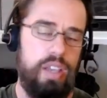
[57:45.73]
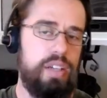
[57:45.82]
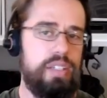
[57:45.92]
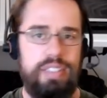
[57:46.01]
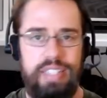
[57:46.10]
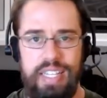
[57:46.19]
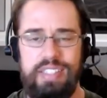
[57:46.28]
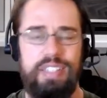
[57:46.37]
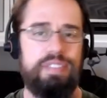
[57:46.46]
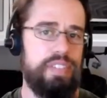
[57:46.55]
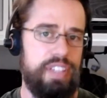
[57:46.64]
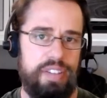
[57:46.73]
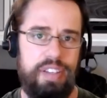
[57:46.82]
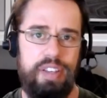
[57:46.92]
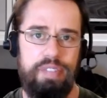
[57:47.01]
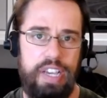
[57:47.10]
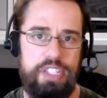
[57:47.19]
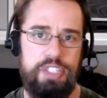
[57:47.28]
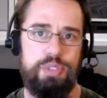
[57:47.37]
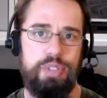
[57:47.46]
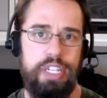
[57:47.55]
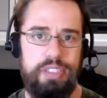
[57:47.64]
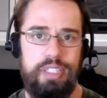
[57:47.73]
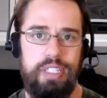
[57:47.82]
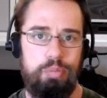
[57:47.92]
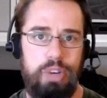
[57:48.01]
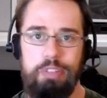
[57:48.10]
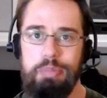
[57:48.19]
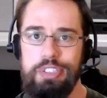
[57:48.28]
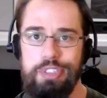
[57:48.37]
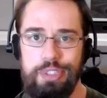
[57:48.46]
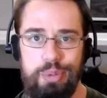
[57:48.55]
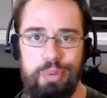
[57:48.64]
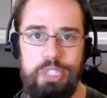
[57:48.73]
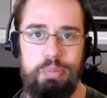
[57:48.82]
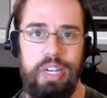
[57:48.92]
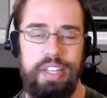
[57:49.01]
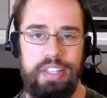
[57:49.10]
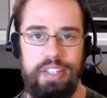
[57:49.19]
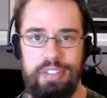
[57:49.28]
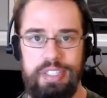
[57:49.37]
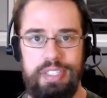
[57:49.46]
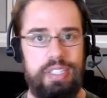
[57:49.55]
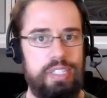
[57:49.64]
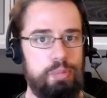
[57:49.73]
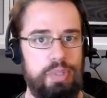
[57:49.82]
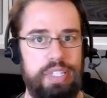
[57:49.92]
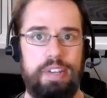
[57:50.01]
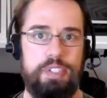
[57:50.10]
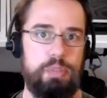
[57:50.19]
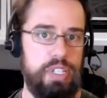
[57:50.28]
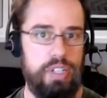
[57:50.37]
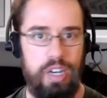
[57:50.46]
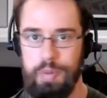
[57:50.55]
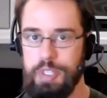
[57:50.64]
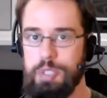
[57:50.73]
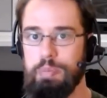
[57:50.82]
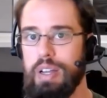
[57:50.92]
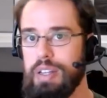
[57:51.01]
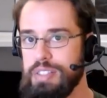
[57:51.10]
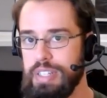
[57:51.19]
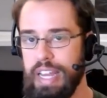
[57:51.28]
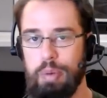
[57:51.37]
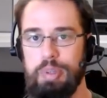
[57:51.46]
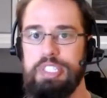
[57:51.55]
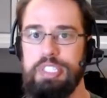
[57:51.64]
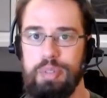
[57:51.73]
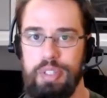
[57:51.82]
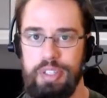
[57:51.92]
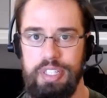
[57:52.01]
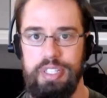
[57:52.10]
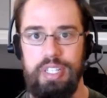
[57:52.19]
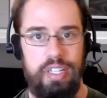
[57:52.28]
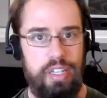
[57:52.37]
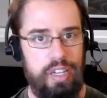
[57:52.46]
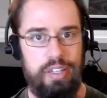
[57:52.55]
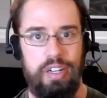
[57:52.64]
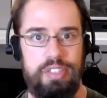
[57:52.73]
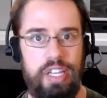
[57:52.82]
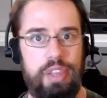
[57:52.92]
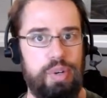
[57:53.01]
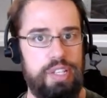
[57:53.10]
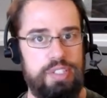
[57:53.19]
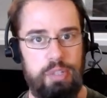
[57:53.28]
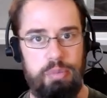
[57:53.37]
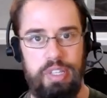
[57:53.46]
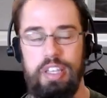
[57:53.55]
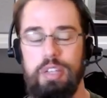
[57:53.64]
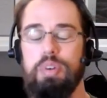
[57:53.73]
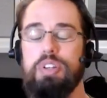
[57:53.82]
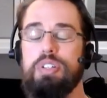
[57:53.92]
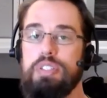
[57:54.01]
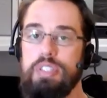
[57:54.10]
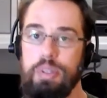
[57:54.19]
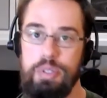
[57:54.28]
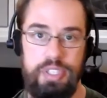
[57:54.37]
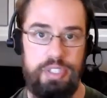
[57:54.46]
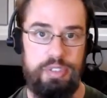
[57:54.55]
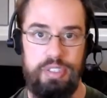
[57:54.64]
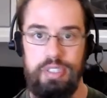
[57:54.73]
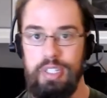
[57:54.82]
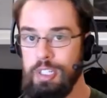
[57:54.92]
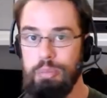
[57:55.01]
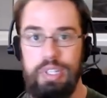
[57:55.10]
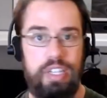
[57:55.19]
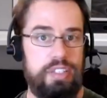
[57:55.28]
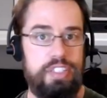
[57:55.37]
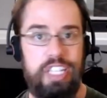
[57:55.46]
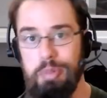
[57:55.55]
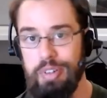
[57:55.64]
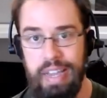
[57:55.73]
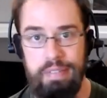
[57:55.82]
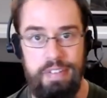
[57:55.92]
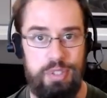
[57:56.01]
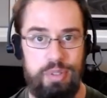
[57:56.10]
yes, the infectious rate might have been 2 weeks behind Italy, but that doesn't mean our response and how we deal with it and our death rate is going to be anywhere close to Italy, because the demographics